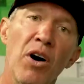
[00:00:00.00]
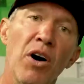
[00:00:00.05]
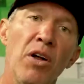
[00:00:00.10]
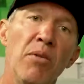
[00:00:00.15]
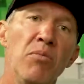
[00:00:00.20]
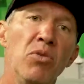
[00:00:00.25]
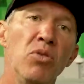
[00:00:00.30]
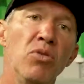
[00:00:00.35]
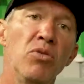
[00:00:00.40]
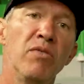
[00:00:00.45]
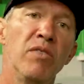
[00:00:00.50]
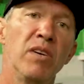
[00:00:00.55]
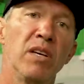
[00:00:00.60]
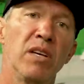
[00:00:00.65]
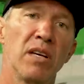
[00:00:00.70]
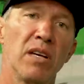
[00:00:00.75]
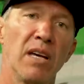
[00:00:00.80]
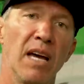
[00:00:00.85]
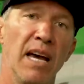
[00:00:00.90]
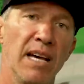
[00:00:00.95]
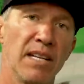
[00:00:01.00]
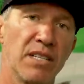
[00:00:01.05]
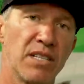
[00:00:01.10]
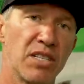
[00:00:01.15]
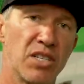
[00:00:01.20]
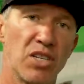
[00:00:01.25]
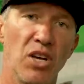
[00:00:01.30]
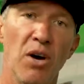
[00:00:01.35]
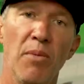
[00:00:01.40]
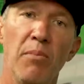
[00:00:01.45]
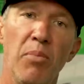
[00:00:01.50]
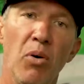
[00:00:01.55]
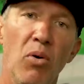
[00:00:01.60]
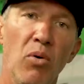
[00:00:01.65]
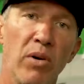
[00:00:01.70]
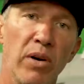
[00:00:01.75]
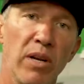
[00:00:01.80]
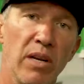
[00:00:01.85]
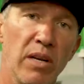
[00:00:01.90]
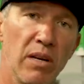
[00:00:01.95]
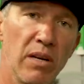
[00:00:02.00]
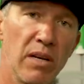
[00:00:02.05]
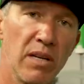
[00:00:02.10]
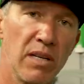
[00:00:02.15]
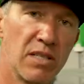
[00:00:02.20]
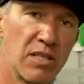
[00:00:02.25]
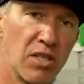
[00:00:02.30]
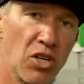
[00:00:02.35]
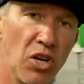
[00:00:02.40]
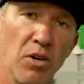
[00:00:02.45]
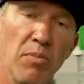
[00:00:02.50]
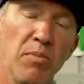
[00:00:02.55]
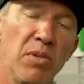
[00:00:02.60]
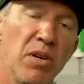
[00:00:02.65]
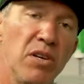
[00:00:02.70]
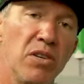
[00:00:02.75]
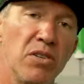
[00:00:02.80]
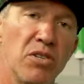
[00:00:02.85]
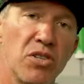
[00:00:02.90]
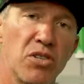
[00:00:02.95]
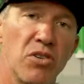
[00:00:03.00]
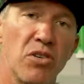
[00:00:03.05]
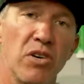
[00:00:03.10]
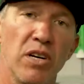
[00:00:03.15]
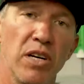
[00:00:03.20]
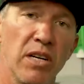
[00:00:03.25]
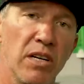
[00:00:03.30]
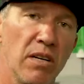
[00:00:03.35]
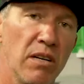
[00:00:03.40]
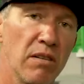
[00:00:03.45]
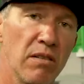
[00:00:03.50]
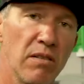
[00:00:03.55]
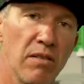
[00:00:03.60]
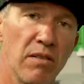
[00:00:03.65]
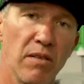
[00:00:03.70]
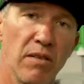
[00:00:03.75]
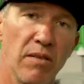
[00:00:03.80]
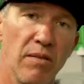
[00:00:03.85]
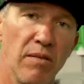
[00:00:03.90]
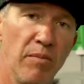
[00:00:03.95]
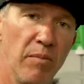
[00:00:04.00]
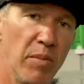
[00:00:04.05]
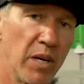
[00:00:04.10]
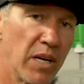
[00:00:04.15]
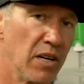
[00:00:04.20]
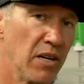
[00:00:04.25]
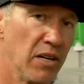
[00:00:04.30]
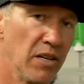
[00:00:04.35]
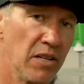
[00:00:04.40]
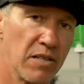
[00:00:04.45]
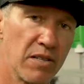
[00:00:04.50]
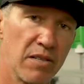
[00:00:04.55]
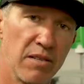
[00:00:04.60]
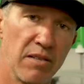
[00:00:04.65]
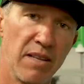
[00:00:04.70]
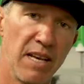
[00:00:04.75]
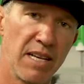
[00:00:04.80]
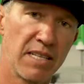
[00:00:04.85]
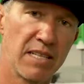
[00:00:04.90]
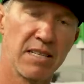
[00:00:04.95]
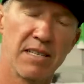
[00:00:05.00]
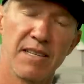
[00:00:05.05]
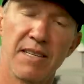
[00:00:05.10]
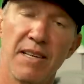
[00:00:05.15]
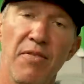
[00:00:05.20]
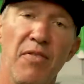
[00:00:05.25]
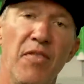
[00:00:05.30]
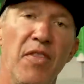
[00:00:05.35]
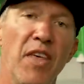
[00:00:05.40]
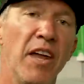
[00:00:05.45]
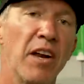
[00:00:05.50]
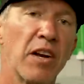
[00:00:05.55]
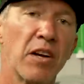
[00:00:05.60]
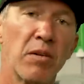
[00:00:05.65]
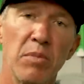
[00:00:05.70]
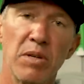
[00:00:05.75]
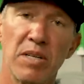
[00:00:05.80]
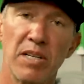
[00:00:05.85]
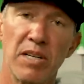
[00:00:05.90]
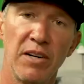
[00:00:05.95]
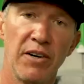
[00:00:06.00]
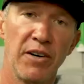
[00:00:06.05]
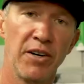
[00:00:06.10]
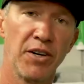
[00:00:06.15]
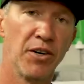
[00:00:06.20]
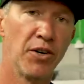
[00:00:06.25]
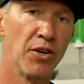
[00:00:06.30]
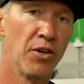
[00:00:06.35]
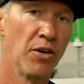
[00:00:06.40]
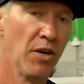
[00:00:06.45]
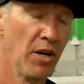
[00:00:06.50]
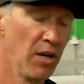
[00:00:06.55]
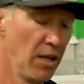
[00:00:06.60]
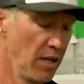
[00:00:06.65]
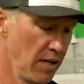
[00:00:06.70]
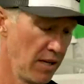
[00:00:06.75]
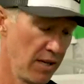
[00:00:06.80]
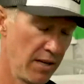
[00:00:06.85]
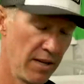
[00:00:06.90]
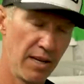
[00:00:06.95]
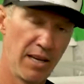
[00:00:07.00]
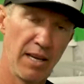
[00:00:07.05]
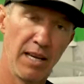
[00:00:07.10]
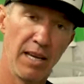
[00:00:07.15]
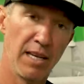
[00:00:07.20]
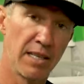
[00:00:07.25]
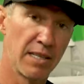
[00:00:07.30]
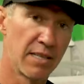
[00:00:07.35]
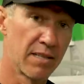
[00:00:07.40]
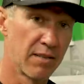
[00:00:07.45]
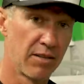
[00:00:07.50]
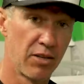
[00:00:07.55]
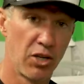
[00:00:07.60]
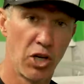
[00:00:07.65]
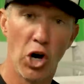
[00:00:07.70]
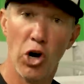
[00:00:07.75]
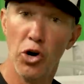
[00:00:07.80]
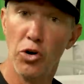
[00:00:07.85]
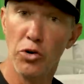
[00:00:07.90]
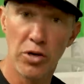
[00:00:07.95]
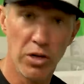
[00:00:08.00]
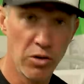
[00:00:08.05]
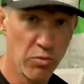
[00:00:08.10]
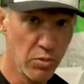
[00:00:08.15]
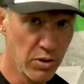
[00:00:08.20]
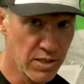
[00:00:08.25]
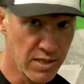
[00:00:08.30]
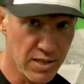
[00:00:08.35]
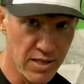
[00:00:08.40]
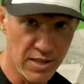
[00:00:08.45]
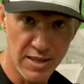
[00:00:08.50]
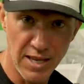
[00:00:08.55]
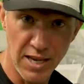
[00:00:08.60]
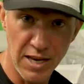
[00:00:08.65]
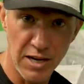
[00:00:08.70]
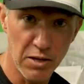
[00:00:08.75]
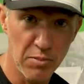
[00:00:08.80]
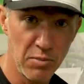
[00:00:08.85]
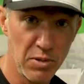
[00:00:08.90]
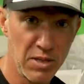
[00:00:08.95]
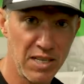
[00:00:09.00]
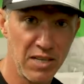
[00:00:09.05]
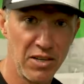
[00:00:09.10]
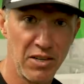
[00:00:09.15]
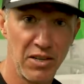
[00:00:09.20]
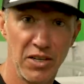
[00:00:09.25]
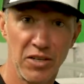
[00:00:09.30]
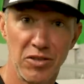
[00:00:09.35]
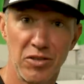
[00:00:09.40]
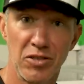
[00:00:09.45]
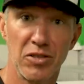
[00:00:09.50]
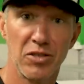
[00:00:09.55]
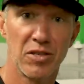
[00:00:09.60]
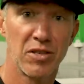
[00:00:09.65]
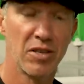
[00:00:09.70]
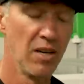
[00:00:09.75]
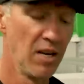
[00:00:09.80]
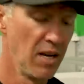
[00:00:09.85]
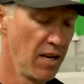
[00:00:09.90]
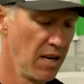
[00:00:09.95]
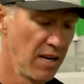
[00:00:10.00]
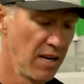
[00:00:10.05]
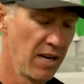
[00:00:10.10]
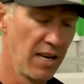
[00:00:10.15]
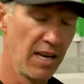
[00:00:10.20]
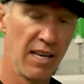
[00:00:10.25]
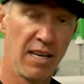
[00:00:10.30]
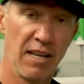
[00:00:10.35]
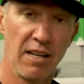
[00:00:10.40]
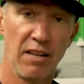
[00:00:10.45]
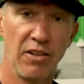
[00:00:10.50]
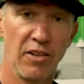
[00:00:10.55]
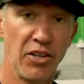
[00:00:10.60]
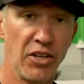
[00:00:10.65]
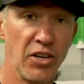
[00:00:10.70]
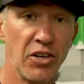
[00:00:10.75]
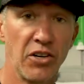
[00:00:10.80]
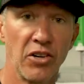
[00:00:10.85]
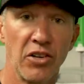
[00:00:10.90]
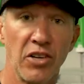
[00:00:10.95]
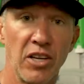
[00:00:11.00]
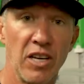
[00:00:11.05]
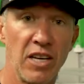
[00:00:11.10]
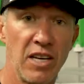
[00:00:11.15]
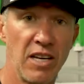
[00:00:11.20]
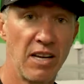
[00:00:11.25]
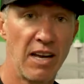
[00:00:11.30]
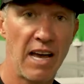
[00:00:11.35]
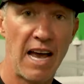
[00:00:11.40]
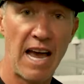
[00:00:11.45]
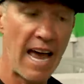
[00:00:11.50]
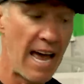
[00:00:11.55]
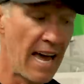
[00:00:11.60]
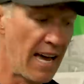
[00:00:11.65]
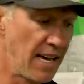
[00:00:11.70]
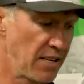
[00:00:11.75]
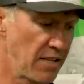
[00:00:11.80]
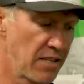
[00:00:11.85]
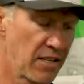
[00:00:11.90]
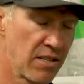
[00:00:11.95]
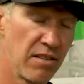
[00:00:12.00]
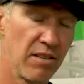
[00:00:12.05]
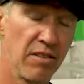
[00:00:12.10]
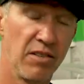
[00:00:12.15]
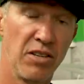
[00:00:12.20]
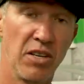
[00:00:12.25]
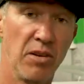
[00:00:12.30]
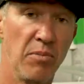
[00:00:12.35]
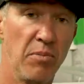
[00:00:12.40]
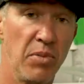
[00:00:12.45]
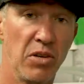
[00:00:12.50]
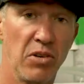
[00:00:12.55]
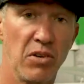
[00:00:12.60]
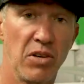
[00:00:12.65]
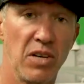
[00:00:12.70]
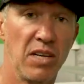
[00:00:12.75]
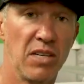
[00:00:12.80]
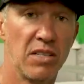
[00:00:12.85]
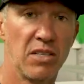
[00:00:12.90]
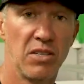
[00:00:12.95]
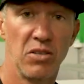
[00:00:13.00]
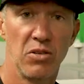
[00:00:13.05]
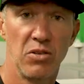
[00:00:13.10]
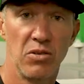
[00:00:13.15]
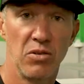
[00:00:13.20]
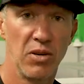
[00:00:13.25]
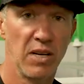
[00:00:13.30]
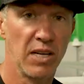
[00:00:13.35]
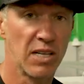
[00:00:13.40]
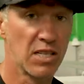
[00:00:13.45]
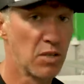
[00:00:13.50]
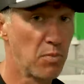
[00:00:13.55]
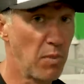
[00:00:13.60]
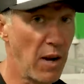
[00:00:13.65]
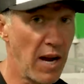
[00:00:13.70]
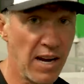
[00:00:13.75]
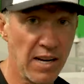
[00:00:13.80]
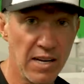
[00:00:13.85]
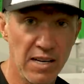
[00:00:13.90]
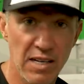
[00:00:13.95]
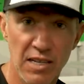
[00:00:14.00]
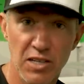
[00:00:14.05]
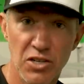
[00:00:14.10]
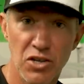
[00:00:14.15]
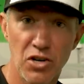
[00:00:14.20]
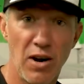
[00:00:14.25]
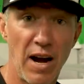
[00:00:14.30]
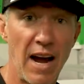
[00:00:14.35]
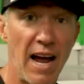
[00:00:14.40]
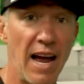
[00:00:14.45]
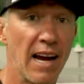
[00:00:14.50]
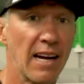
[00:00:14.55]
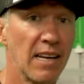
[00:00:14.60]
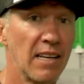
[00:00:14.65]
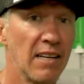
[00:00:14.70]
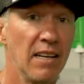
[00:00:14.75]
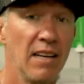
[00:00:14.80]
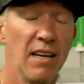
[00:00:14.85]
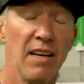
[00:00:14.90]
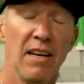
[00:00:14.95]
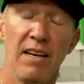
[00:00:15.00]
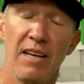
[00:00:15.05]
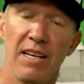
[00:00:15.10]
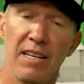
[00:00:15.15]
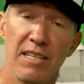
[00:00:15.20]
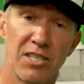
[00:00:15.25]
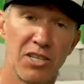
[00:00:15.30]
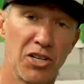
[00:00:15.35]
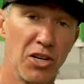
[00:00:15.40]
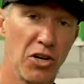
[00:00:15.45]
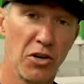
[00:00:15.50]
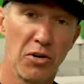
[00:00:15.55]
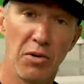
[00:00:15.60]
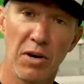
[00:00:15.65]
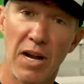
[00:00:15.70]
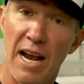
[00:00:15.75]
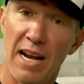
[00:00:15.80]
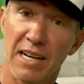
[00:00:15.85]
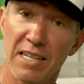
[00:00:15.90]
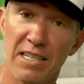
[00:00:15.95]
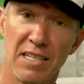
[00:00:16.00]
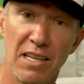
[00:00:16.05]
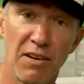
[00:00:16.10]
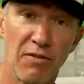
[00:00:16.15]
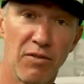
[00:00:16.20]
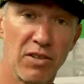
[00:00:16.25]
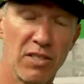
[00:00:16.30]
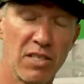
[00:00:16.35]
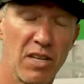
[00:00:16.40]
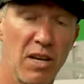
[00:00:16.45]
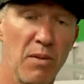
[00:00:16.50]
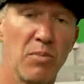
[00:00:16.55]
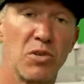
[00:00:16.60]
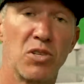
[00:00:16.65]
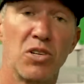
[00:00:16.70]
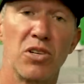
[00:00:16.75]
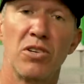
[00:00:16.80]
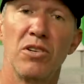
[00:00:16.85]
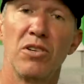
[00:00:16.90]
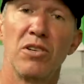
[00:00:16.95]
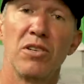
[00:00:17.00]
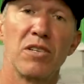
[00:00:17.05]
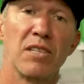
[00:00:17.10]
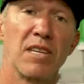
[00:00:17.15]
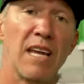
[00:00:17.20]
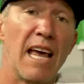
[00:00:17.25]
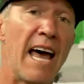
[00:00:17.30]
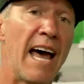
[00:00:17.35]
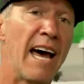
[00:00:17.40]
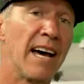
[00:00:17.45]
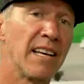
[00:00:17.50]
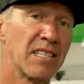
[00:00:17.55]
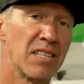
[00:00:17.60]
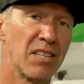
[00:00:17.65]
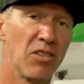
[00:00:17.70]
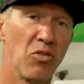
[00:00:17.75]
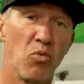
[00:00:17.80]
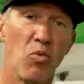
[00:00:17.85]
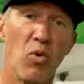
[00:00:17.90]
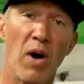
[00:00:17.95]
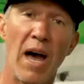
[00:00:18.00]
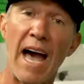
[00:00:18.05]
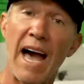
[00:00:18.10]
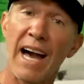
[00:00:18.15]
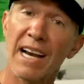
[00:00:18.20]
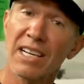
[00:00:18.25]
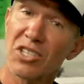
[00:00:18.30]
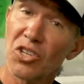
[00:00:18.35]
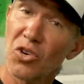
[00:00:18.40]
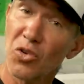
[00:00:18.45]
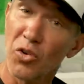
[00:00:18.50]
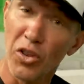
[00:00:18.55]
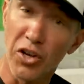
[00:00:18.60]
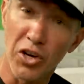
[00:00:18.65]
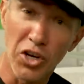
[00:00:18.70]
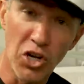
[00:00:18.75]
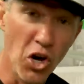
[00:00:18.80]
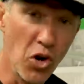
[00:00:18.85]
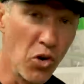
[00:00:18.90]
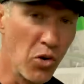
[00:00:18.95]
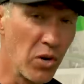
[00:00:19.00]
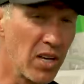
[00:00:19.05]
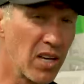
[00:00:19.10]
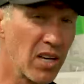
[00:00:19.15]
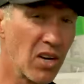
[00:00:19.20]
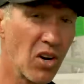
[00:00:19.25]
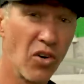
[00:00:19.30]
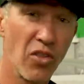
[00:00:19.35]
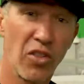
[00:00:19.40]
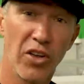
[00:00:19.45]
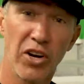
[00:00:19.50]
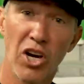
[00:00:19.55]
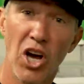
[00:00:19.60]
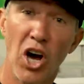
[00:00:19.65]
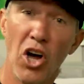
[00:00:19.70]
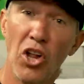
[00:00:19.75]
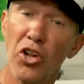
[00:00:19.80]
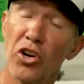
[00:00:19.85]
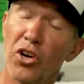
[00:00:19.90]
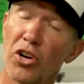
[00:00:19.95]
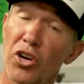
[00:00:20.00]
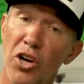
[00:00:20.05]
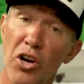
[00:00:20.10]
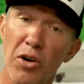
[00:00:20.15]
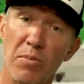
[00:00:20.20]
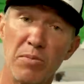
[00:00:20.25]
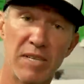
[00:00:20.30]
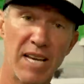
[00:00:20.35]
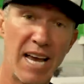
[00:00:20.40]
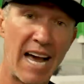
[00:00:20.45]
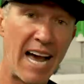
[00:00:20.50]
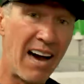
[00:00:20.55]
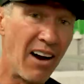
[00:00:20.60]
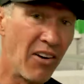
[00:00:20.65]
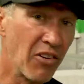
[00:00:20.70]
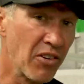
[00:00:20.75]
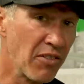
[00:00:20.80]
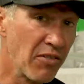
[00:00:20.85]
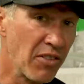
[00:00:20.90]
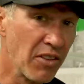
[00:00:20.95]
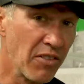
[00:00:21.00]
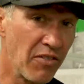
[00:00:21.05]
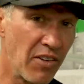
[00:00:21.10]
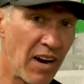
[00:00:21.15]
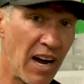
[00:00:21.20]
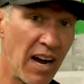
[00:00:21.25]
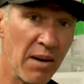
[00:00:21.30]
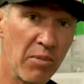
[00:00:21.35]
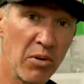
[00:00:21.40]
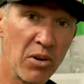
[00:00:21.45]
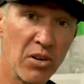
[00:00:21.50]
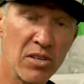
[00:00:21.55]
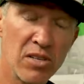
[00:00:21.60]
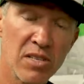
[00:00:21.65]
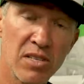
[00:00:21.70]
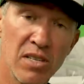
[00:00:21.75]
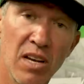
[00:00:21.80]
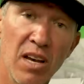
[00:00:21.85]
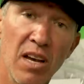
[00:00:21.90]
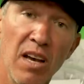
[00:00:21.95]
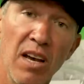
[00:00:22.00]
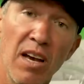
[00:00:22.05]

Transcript: on moving at some point is going to be your string because that's a synthetic material. It's coated with synthetic materials. It literally has the ability to expand and contract. It's going to react to different temperatures as the wax or the coating or the color comes out of the fibers